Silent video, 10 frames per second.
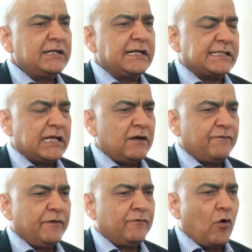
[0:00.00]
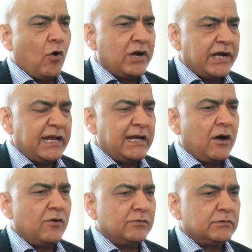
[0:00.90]
1 itself, we've
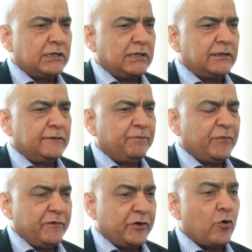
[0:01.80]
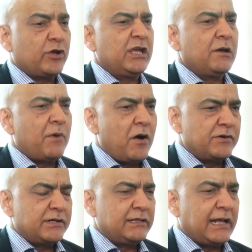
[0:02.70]
already now, we're talking
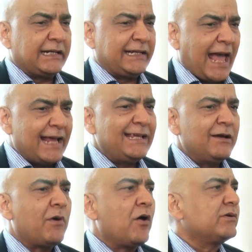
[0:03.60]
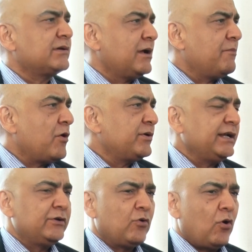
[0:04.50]
about that carry amount
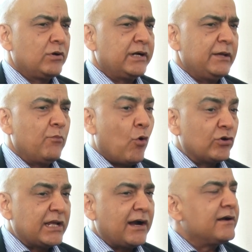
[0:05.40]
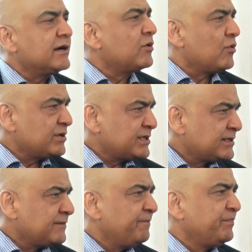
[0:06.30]
amounting to already more than 100
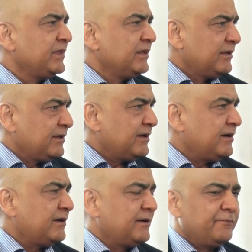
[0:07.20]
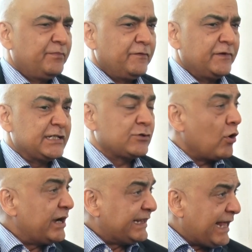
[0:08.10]
crores, which
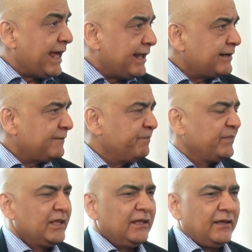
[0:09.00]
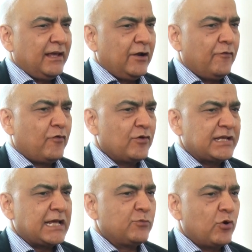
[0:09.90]
is already there. And of
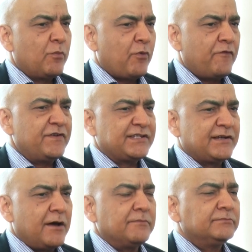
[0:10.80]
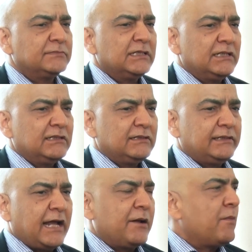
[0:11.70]
course, as more and profits come,
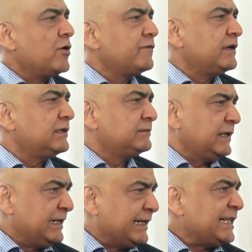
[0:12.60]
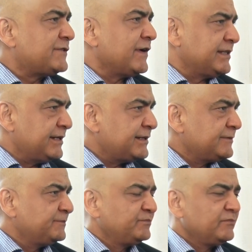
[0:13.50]
that amount will increase further.